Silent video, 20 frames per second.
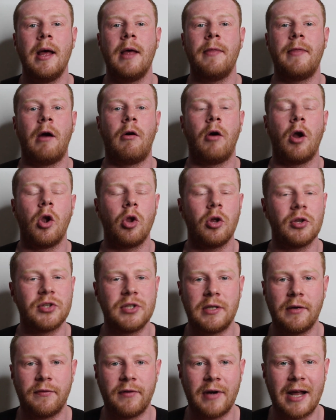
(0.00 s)
There are lots
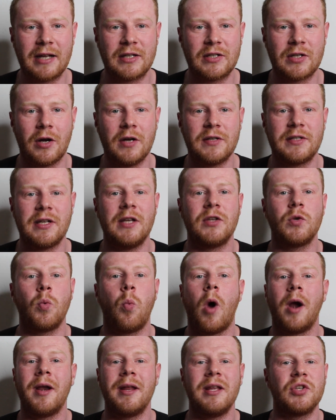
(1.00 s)
of different exercises.
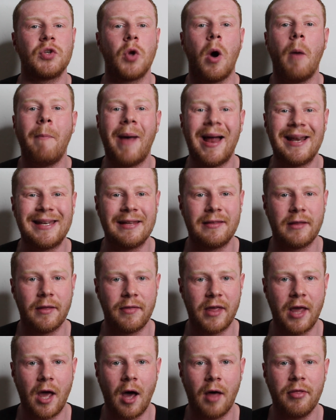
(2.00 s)
One is not better
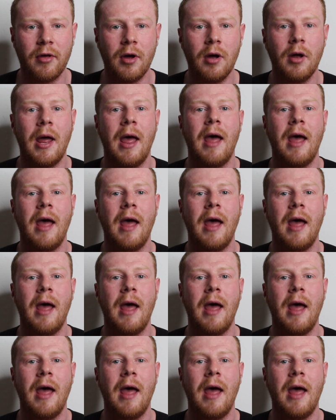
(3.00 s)
than the other.